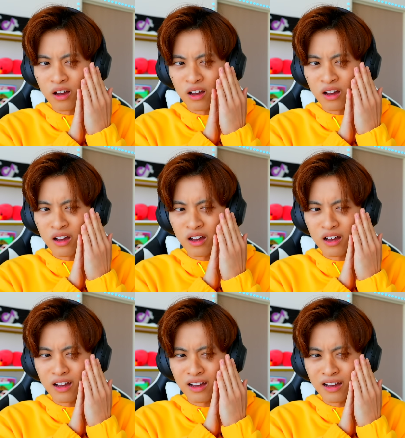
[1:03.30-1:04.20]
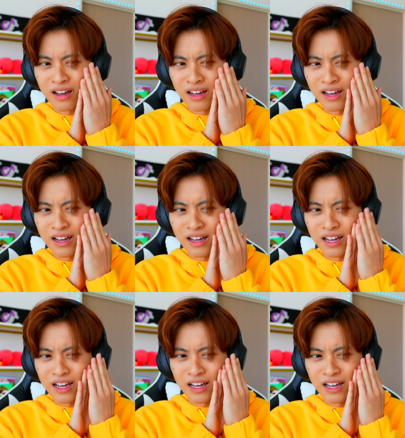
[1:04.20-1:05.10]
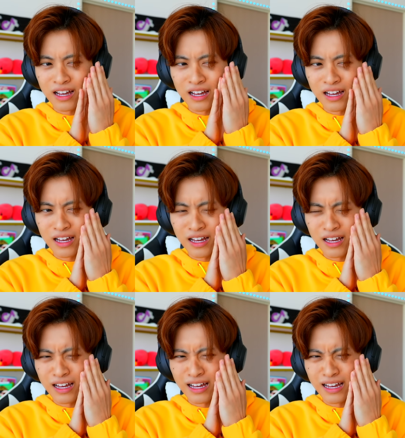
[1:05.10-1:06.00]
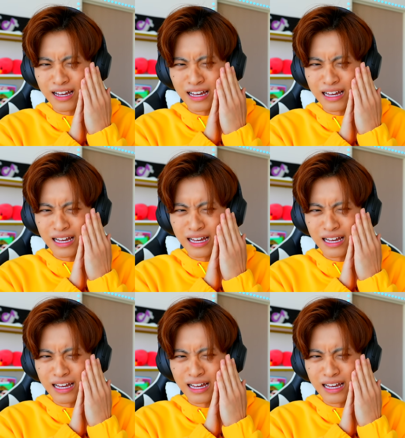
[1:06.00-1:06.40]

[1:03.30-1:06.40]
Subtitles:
Nothing is said.